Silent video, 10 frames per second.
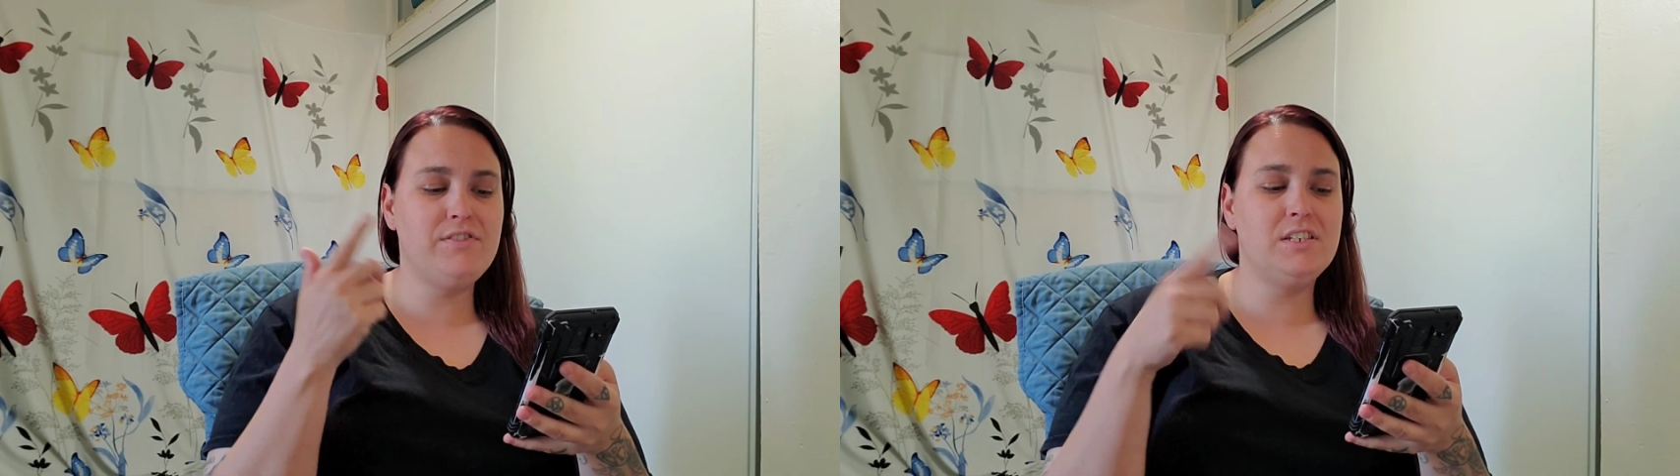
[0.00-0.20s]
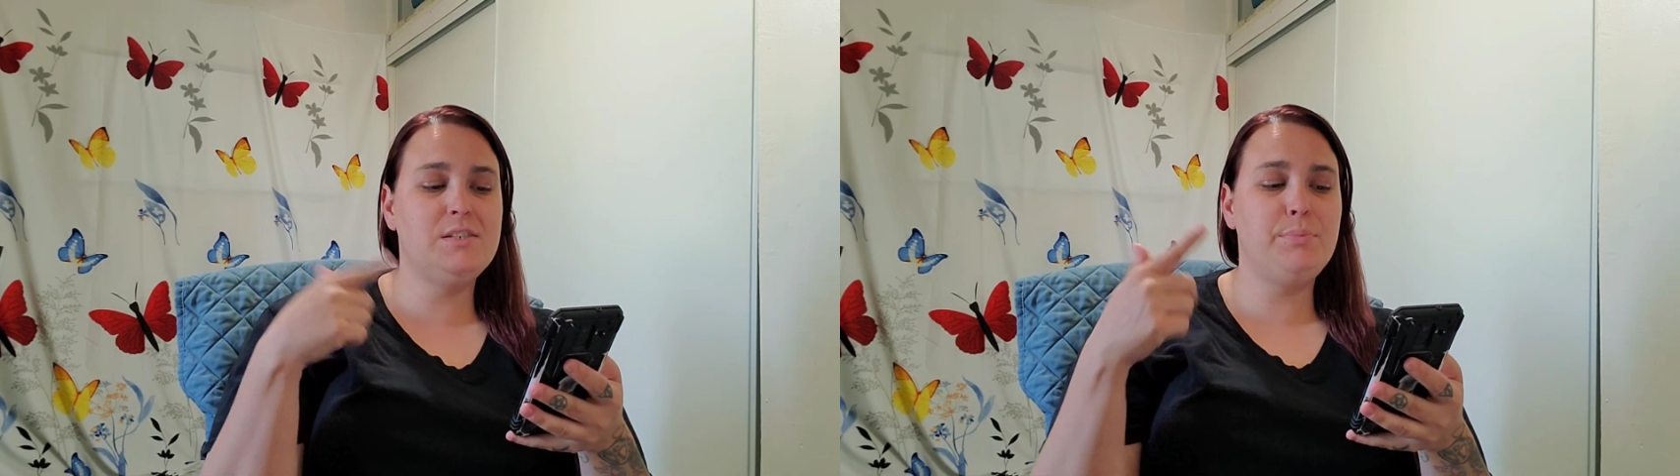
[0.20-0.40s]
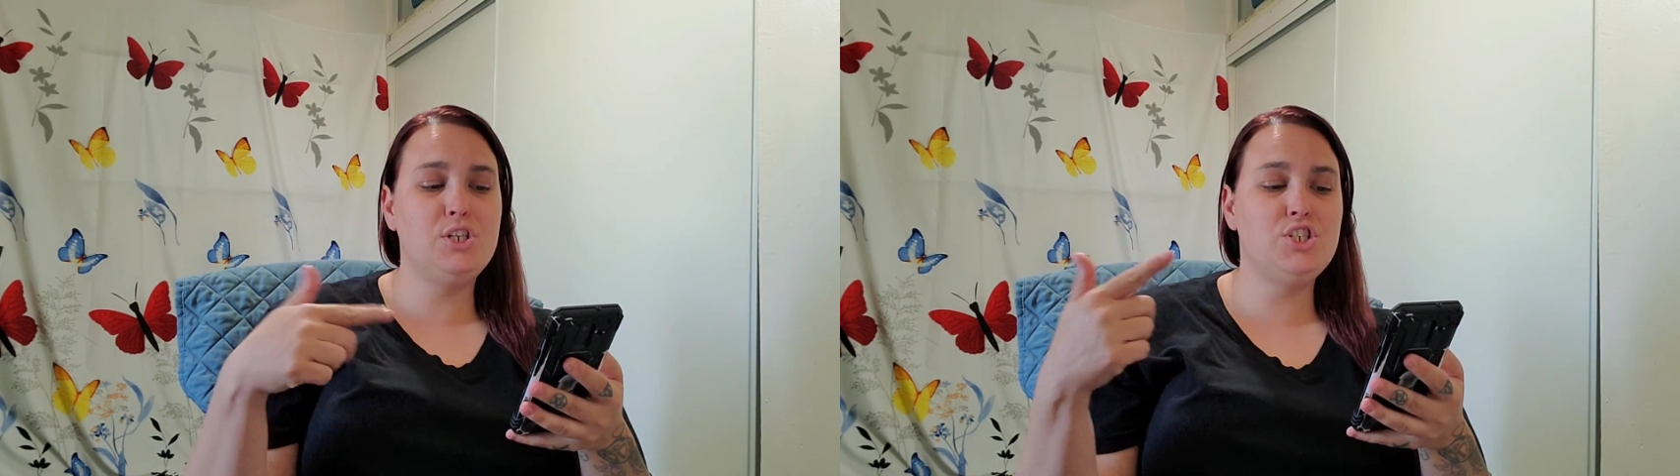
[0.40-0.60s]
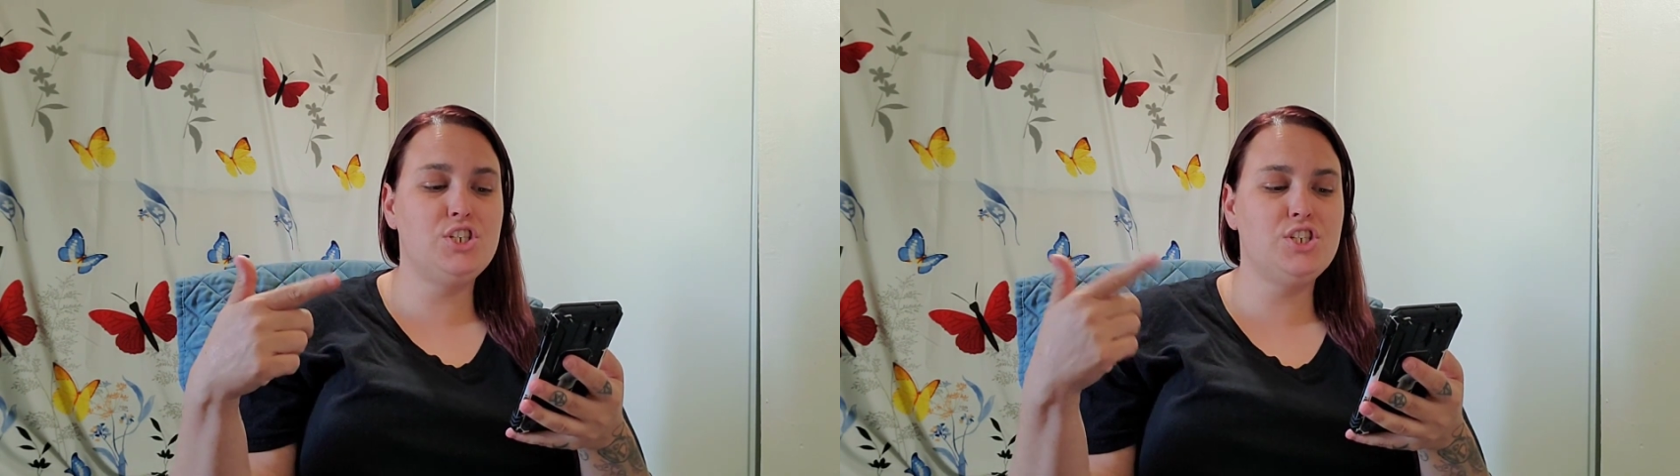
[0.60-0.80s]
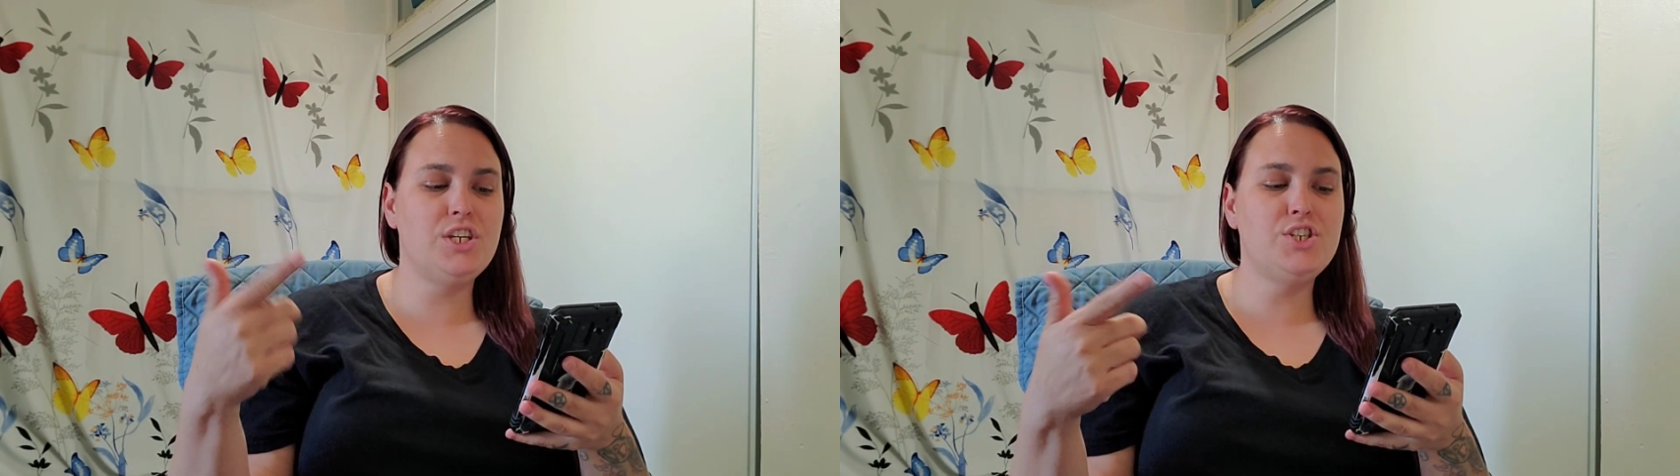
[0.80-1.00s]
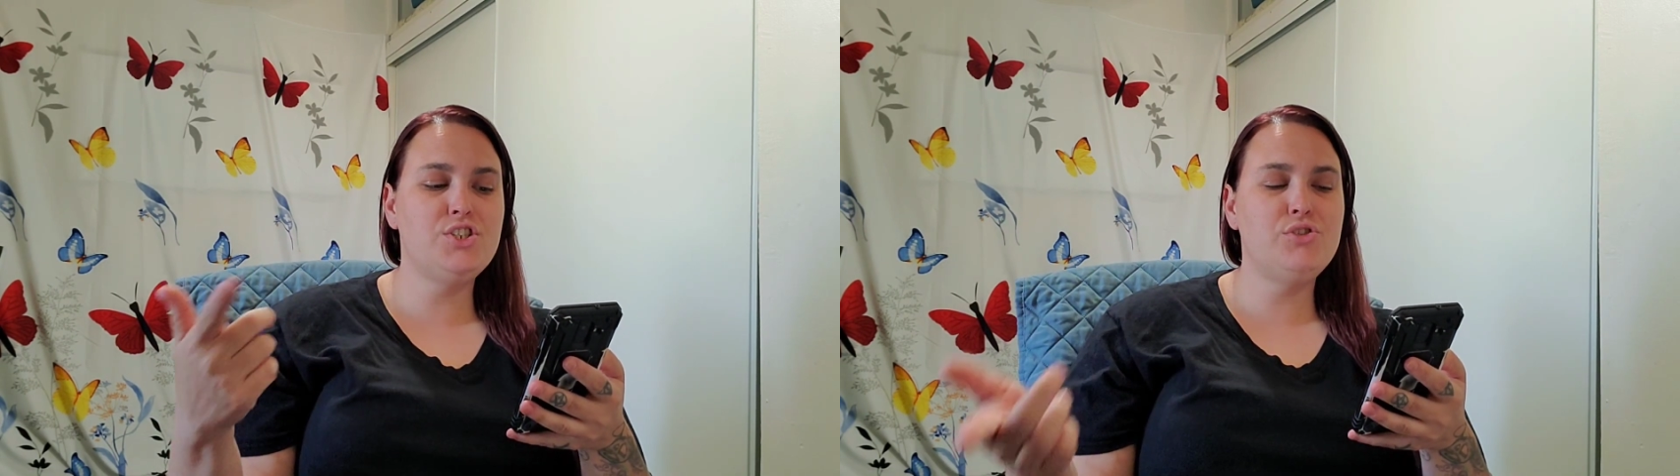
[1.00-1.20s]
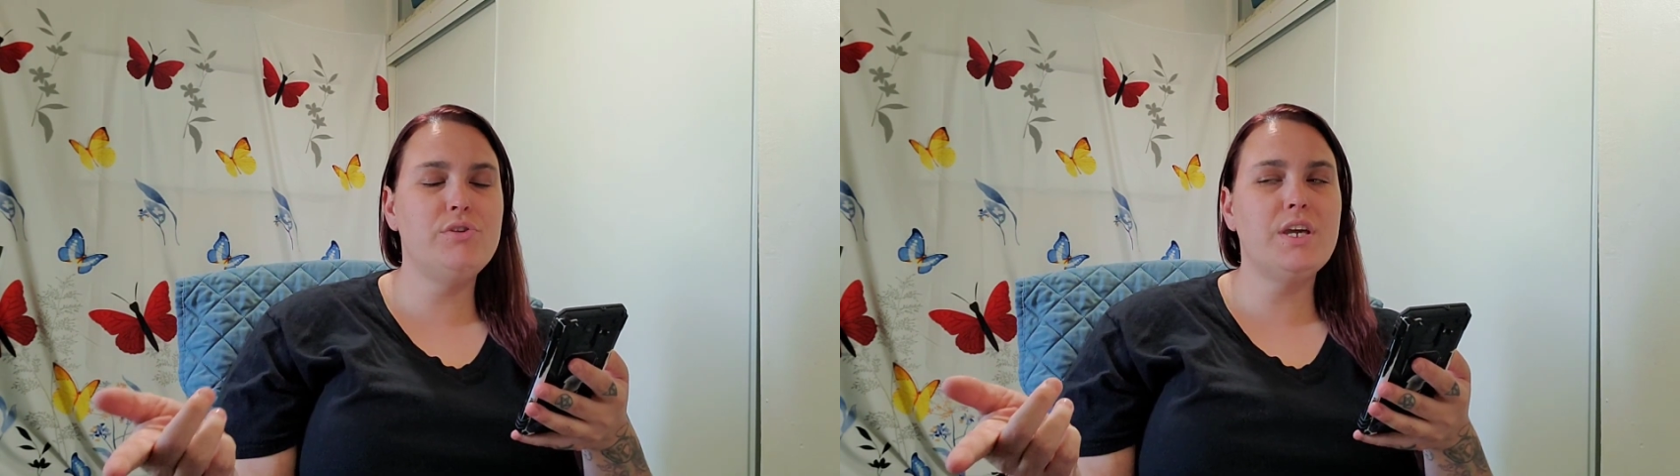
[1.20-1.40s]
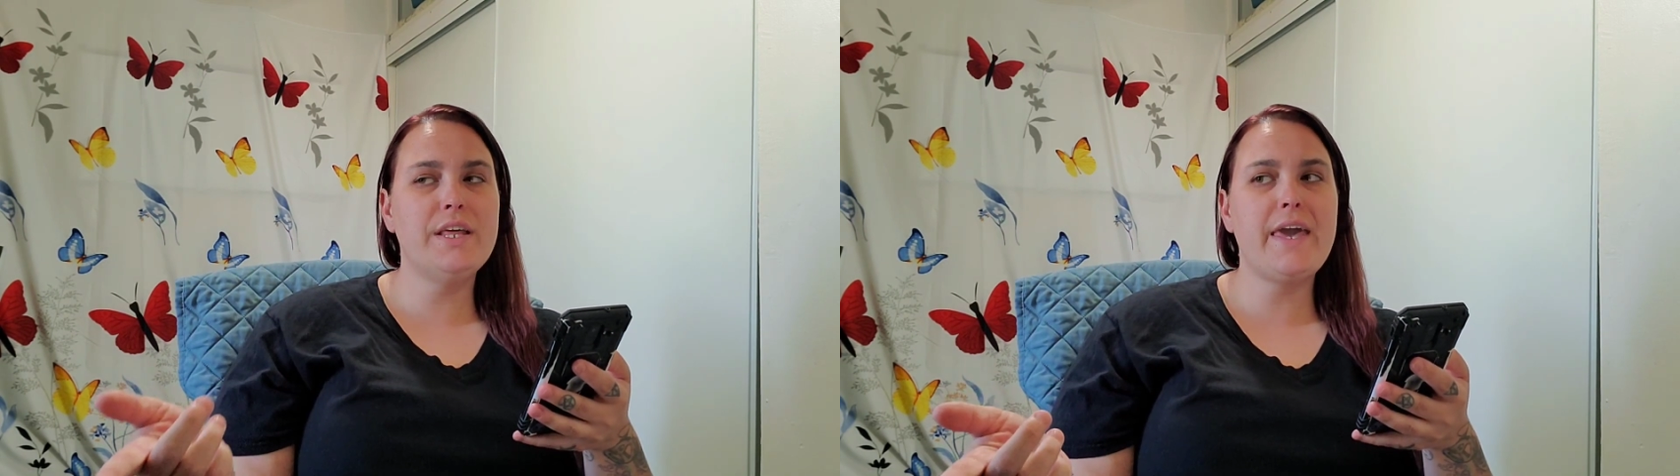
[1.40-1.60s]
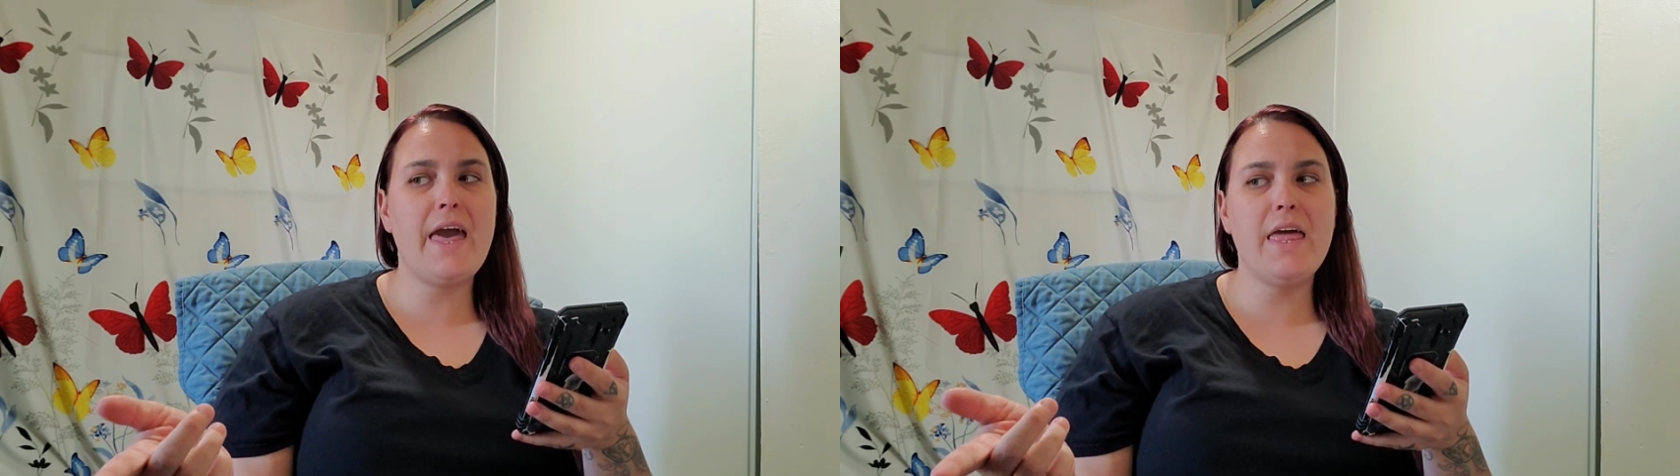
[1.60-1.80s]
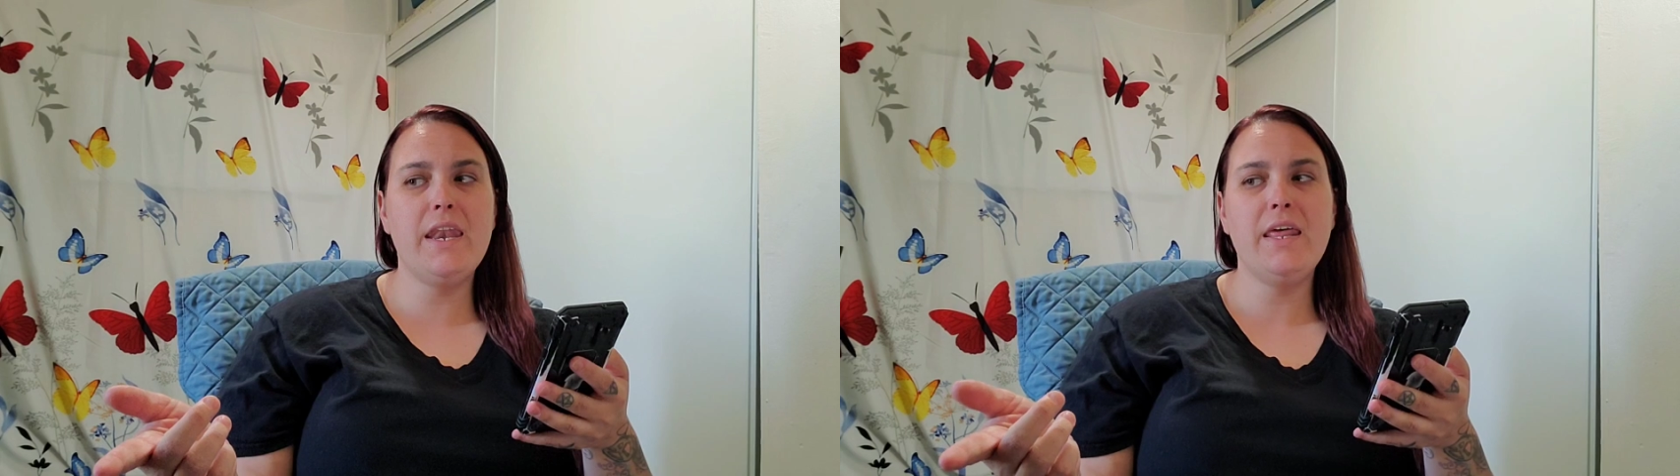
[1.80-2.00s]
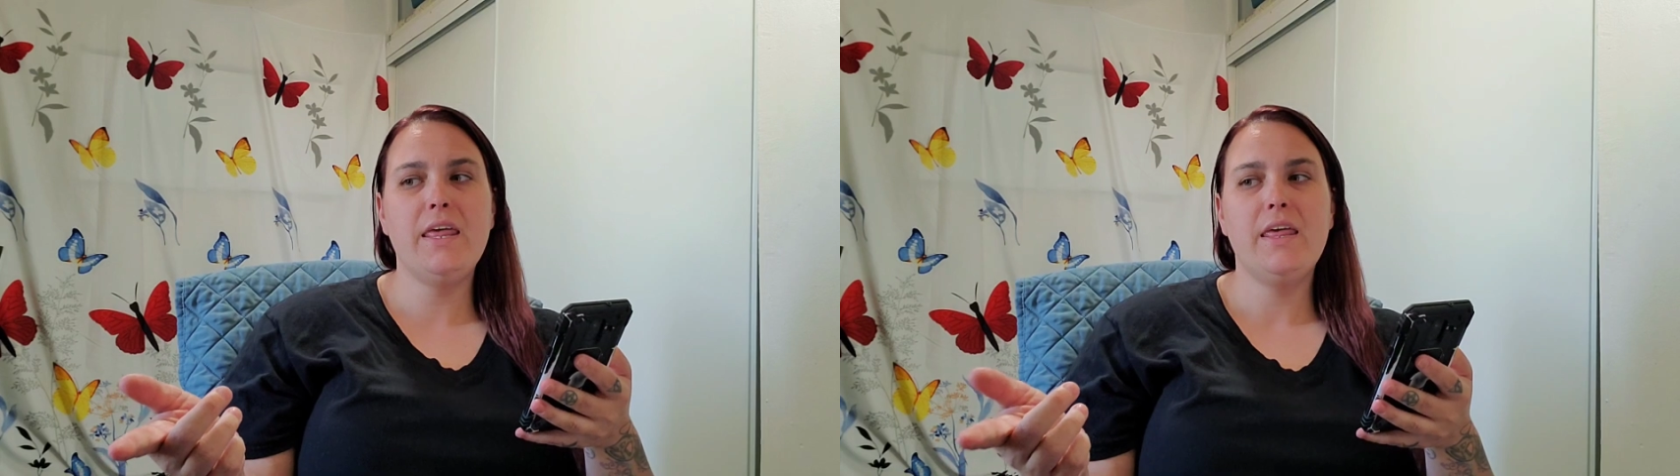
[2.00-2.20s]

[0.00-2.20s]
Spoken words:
suspicions that he's doing it again